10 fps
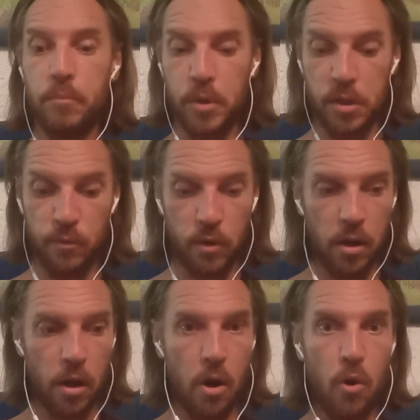But you've
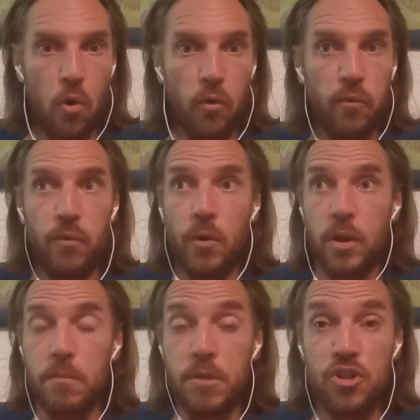got a whole
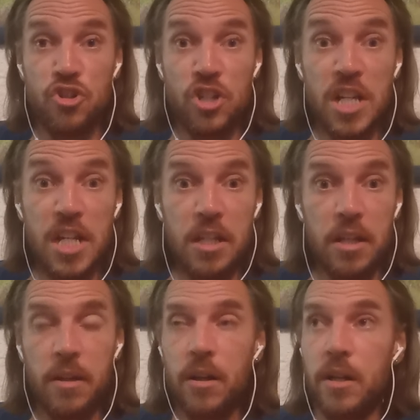fucking
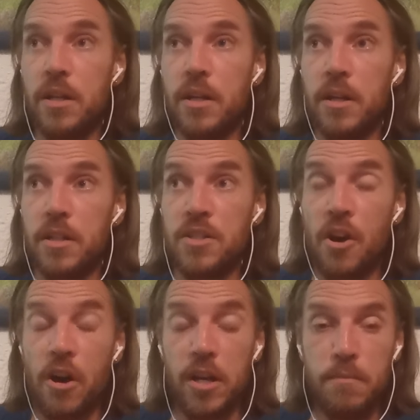machine, a
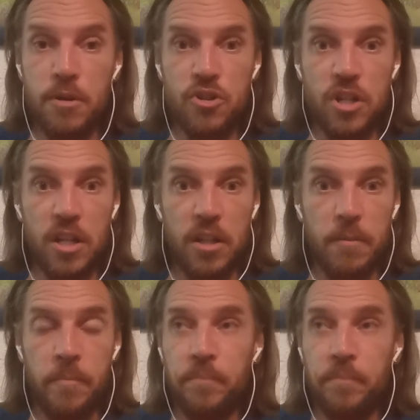time machine,